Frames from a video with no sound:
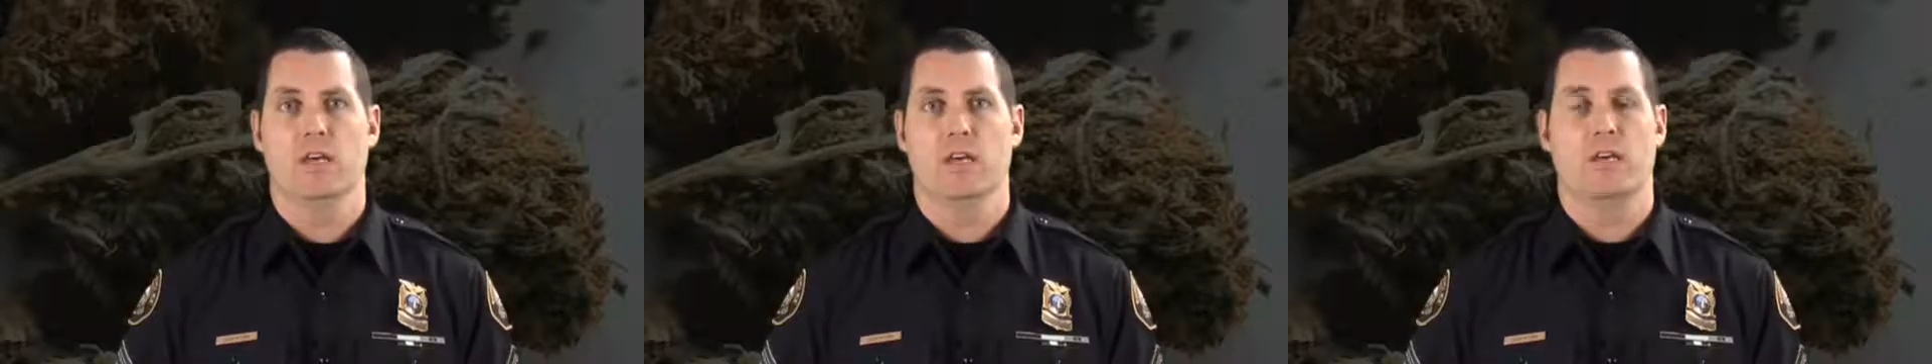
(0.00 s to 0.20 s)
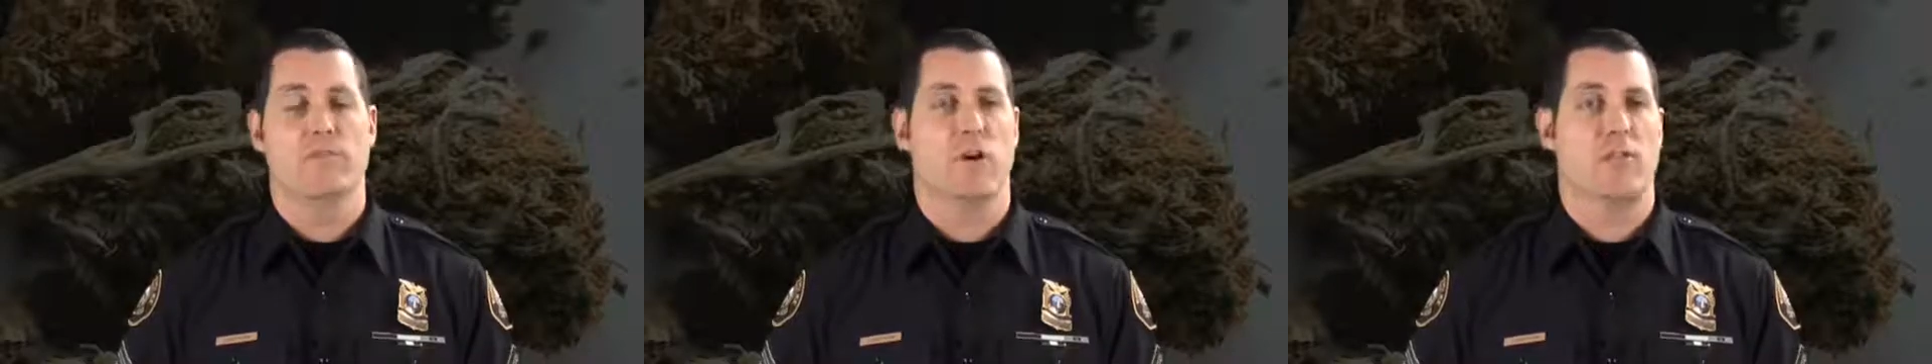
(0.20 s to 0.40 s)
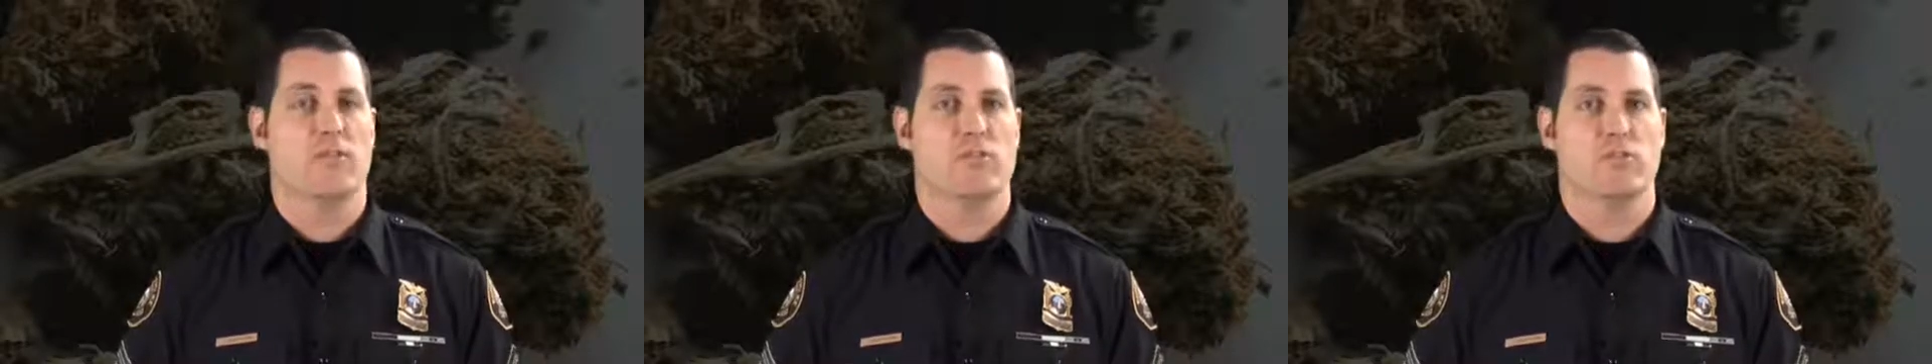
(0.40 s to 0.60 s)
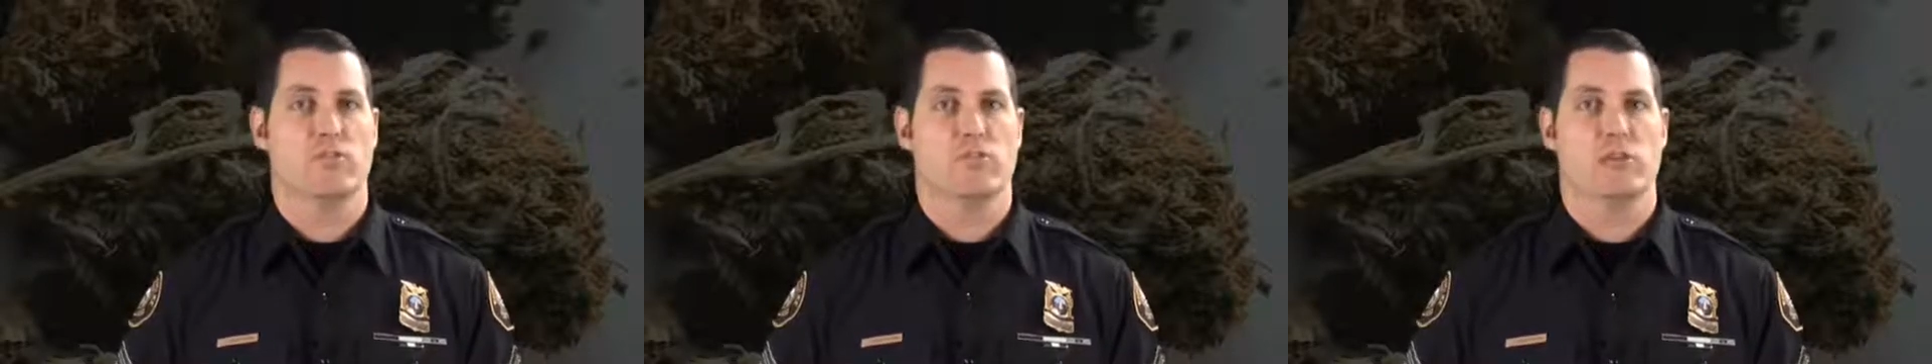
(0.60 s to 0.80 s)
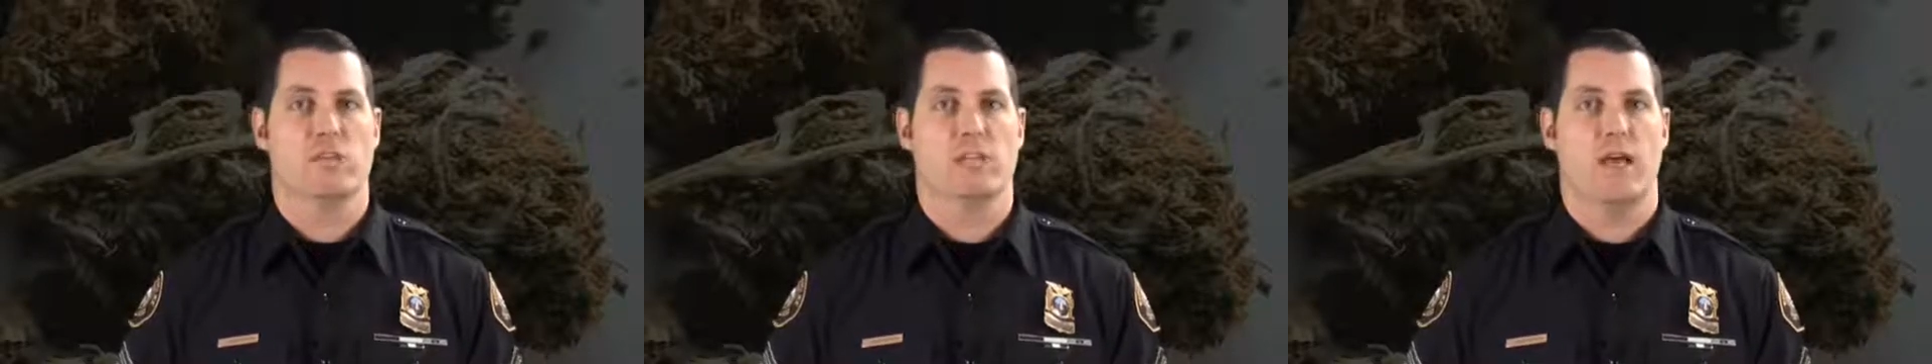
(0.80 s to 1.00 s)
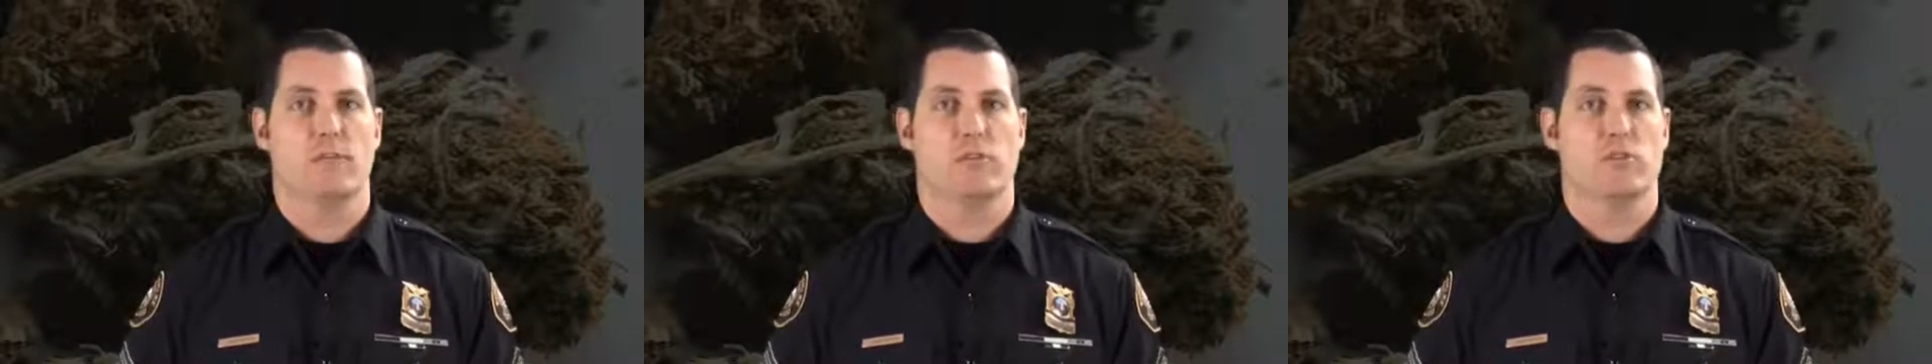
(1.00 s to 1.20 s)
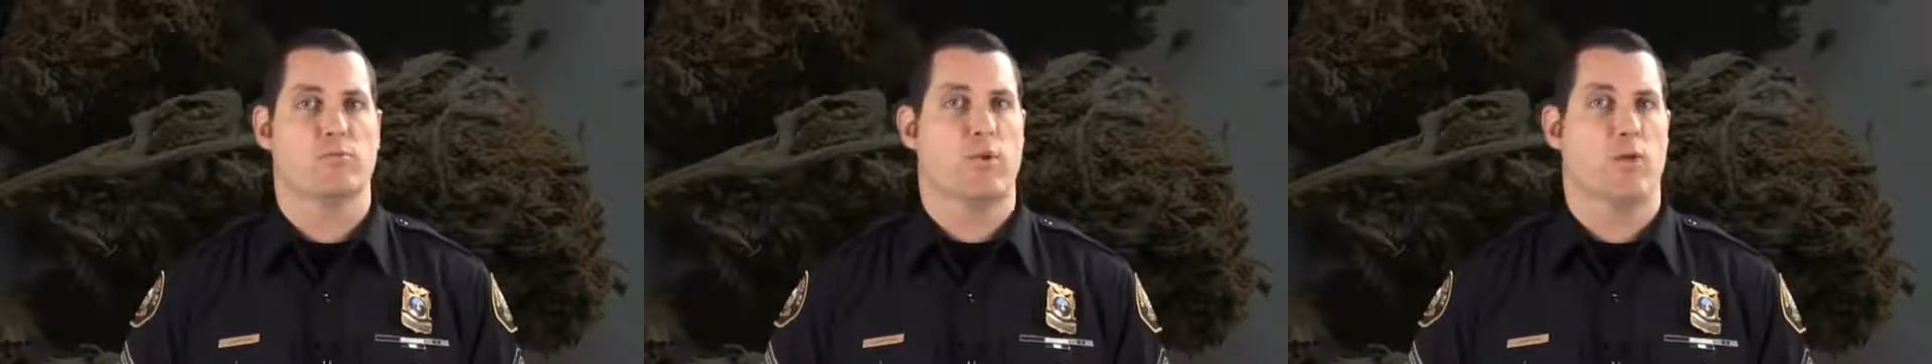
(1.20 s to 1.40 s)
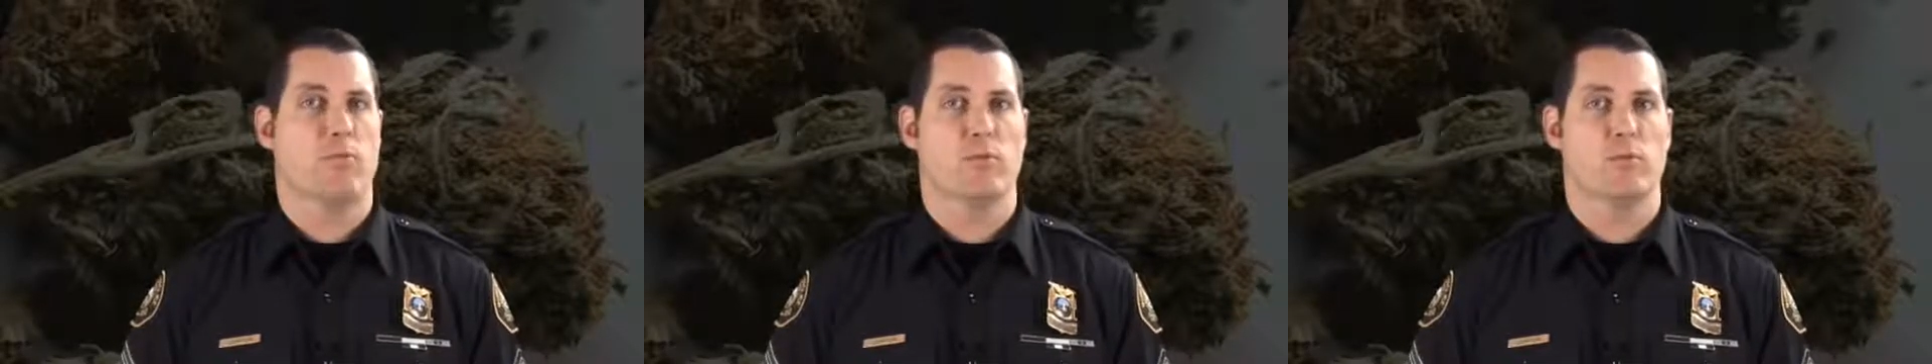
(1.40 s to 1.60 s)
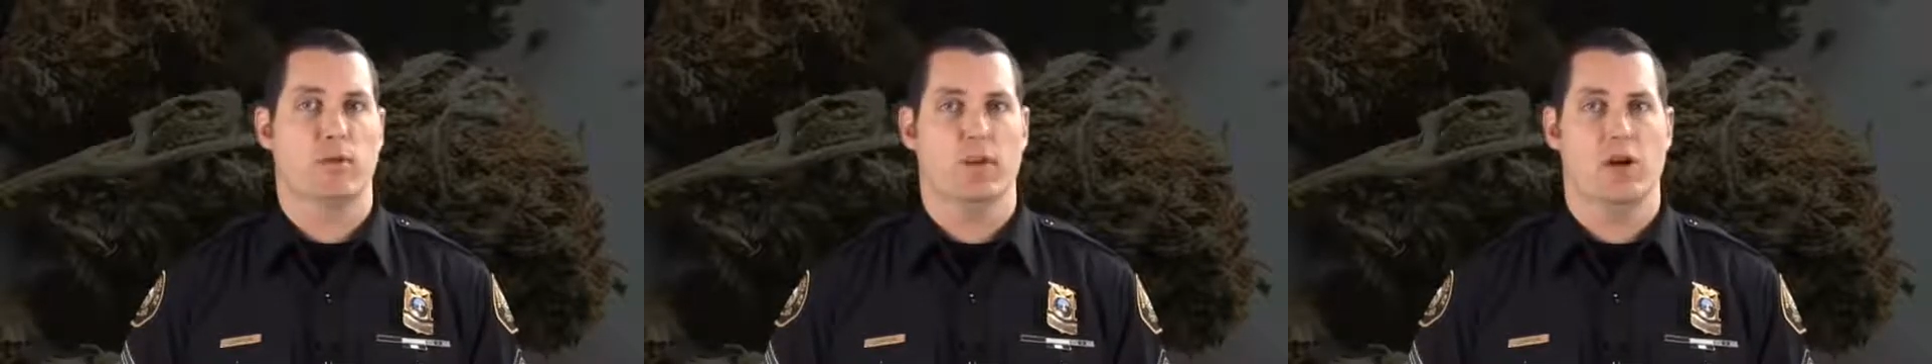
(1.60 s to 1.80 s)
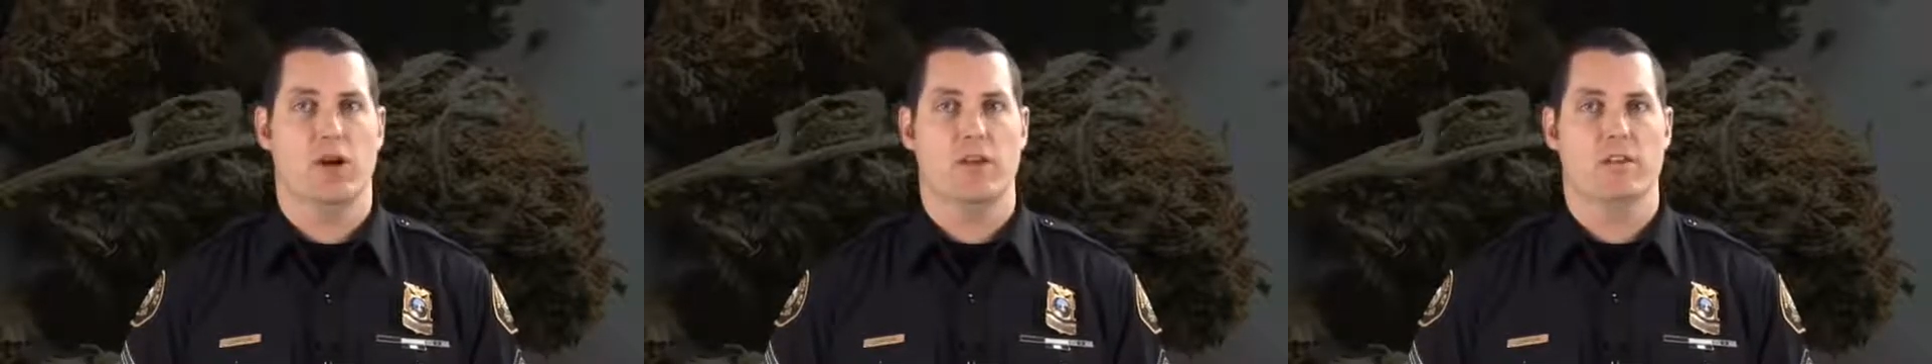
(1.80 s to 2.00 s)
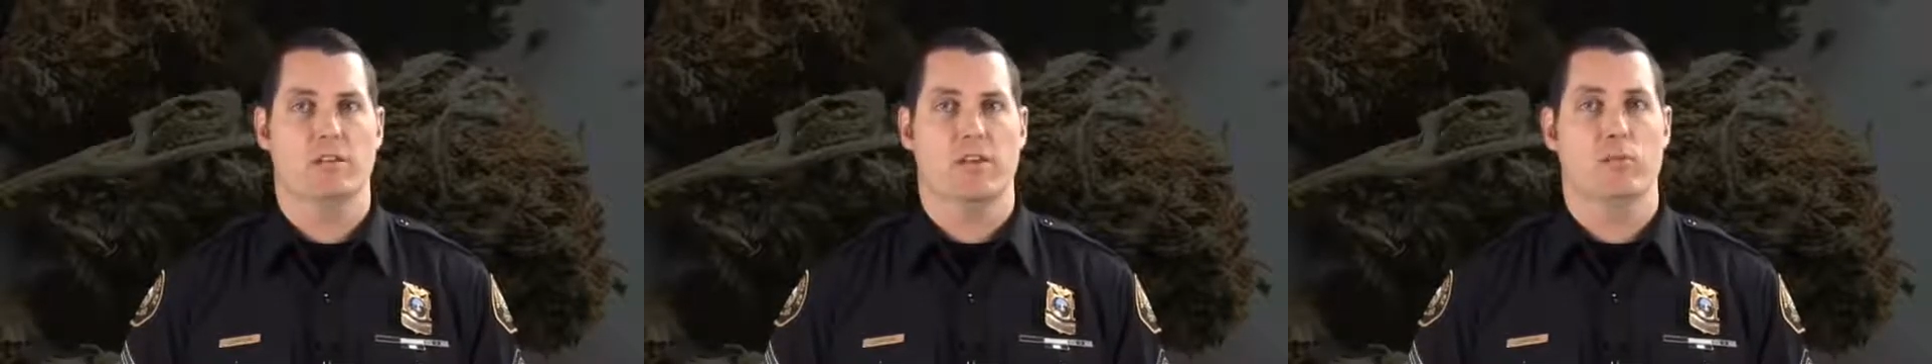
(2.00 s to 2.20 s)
If officers establish probable cause,